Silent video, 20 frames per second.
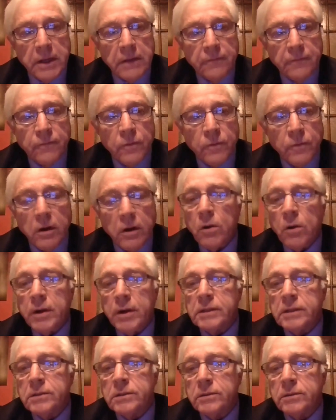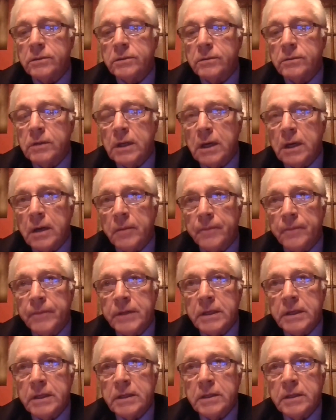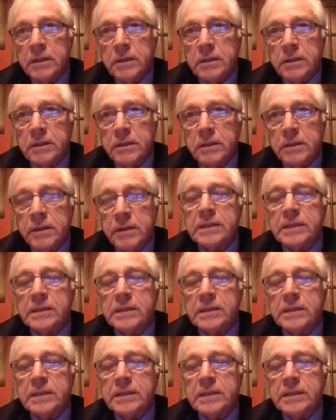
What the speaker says: if we're going to the